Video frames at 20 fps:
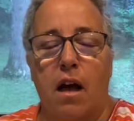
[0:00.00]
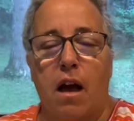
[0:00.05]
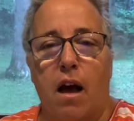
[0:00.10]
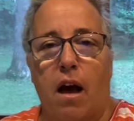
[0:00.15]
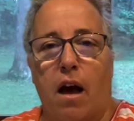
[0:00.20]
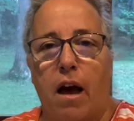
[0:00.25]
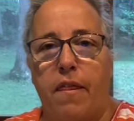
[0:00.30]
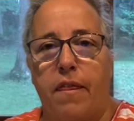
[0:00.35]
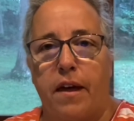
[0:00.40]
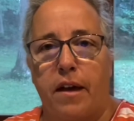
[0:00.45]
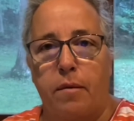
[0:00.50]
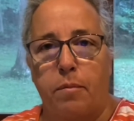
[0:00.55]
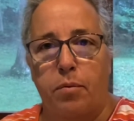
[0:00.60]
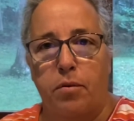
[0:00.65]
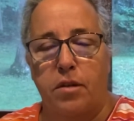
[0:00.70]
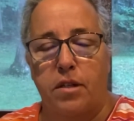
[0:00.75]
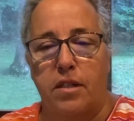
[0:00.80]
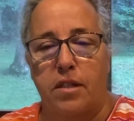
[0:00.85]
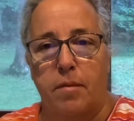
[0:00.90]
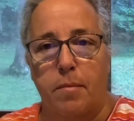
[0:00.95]
I then
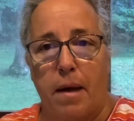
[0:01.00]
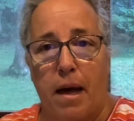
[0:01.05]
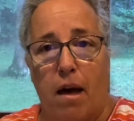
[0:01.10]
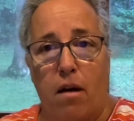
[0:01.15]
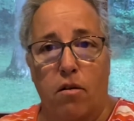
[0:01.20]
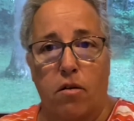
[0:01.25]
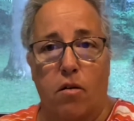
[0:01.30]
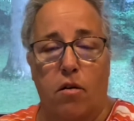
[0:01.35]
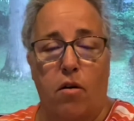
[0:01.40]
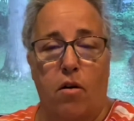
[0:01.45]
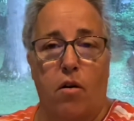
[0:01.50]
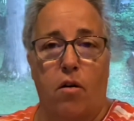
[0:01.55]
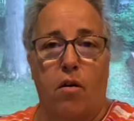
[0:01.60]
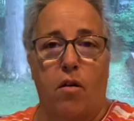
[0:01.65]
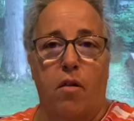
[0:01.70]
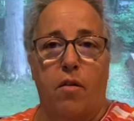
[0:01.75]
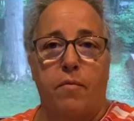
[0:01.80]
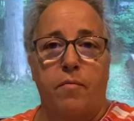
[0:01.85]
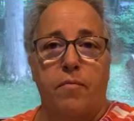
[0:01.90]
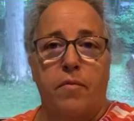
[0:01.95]
put some
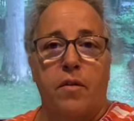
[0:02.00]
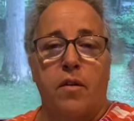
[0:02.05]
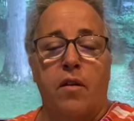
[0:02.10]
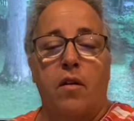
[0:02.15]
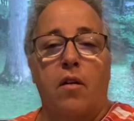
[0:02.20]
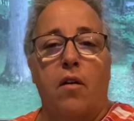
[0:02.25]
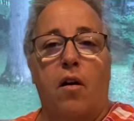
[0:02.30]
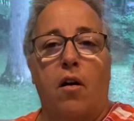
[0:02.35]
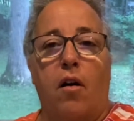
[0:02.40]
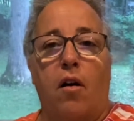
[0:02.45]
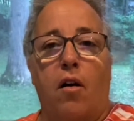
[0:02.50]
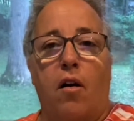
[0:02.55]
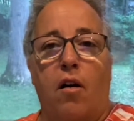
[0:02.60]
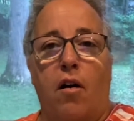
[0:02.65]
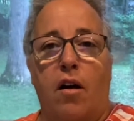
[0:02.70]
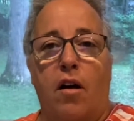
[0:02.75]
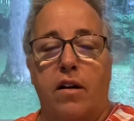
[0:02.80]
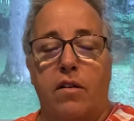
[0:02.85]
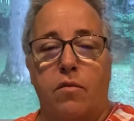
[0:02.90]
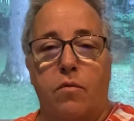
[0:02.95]
alcohol
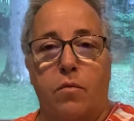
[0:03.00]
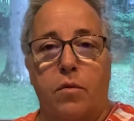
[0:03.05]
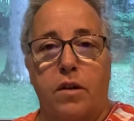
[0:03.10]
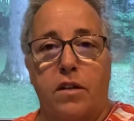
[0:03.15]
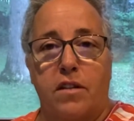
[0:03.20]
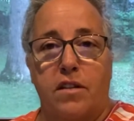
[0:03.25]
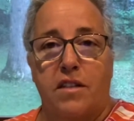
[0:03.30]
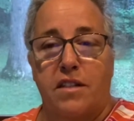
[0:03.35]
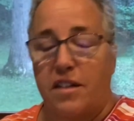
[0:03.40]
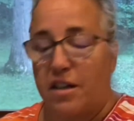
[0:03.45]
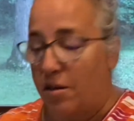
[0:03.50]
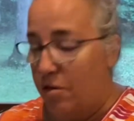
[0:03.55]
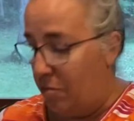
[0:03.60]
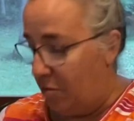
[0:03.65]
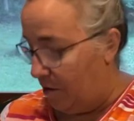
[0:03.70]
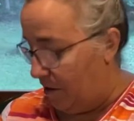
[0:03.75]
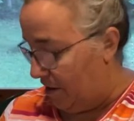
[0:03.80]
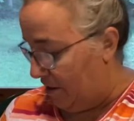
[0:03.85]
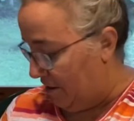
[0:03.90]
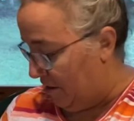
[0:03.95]
on where the tick
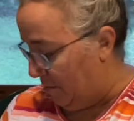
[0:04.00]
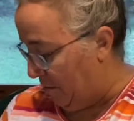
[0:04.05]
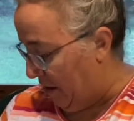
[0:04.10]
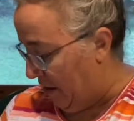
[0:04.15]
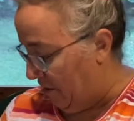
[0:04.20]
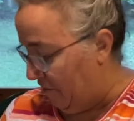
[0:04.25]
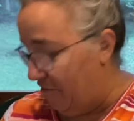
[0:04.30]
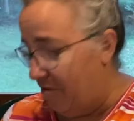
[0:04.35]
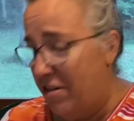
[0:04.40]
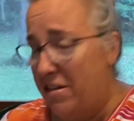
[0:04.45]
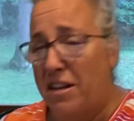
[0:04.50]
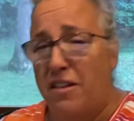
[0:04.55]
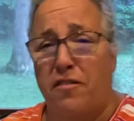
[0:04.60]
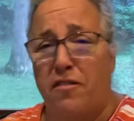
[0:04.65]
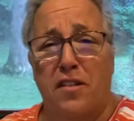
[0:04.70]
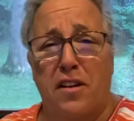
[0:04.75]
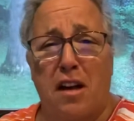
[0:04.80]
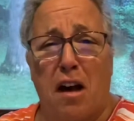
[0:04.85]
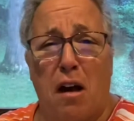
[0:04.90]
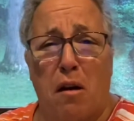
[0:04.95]
was, but I really
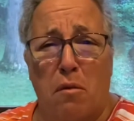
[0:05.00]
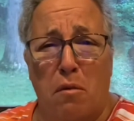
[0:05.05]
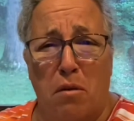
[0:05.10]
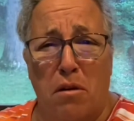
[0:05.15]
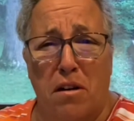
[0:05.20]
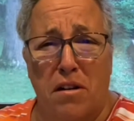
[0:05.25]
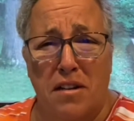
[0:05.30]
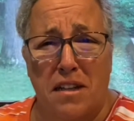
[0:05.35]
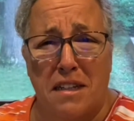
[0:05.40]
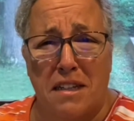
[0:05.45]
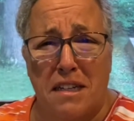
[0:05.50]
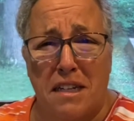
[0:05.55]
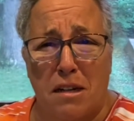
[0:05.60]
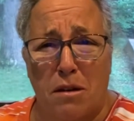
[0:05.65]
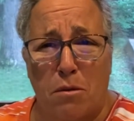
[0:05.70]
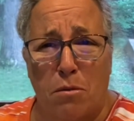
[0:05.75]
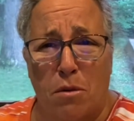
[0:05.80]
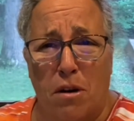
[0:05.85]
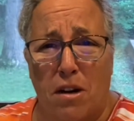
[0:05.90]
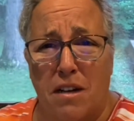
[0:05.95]
forgot where the tick
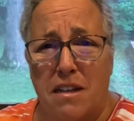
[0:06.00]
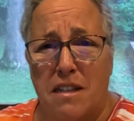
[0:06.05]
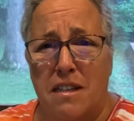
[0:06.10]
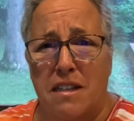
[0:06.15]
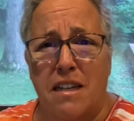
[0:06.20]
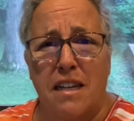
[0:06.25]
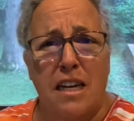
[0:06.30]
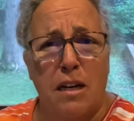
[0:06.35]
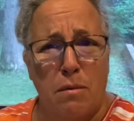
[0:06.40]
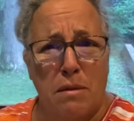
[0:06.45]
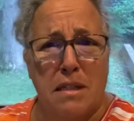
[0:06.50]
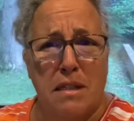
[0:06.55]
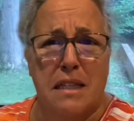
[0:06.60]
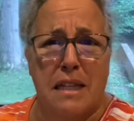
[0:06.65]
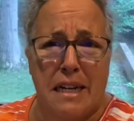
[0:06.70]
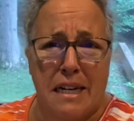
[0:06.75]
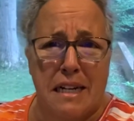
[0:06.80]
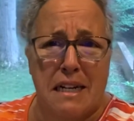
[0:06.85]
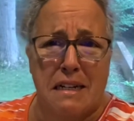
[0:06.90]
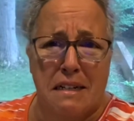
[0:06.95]
was. It was
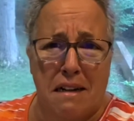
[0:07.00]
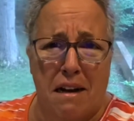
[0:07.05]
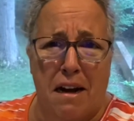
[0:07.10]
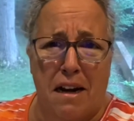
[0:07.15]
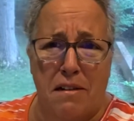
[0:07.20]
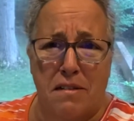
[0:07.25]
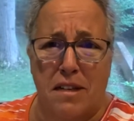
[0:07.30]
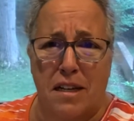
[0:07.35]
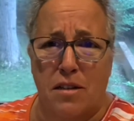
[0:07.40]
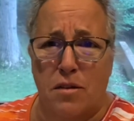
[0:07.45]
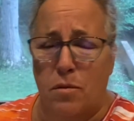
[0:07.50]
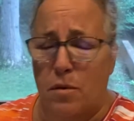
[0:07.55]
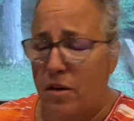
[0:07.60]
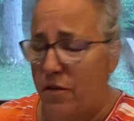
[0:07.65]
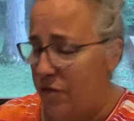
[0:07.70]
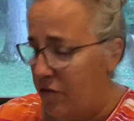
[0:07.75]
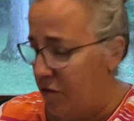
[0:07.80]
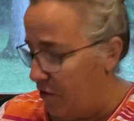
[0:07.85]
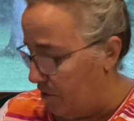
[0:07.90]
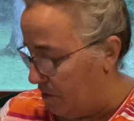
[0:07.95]
late at night. It was like
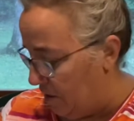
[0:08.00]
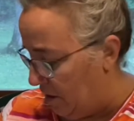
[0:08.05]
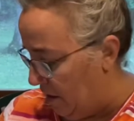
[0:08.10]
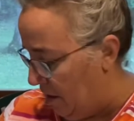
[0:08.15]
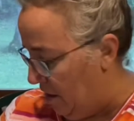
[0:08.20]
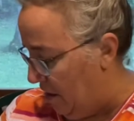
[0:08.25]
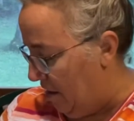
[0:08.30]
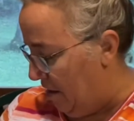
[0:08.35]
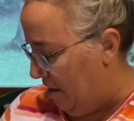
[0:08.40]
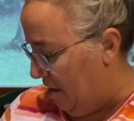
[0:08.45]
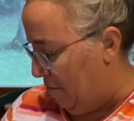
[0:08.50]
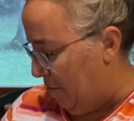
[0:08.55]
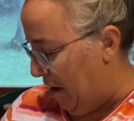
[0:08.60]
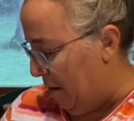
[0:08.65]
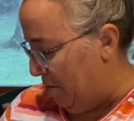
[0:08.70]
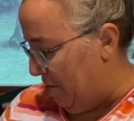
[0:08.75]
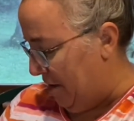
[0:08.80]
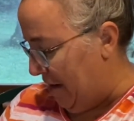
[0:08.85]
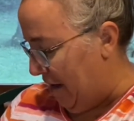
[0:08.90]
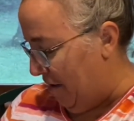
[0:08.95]
12:30. But I
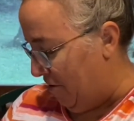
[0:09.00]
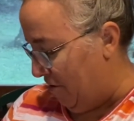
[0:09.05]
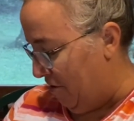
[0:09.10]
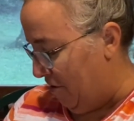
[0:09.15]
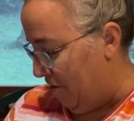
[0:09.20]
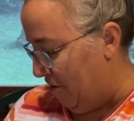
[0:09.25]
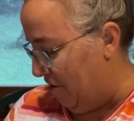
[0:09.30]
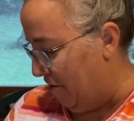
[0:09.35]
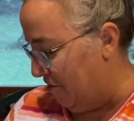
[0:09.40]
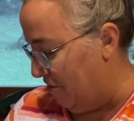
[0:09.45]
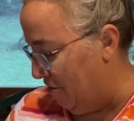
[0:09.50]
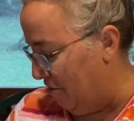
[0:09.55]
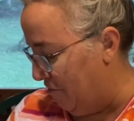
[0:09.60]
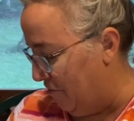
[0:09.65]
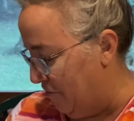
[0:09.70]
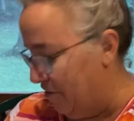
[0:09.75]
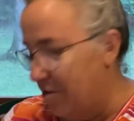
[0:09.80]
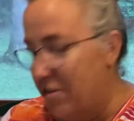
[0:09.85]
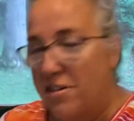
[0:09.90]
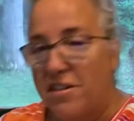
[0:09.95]
put alcohol all
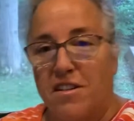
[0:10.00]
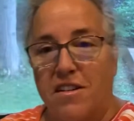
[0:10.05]
over.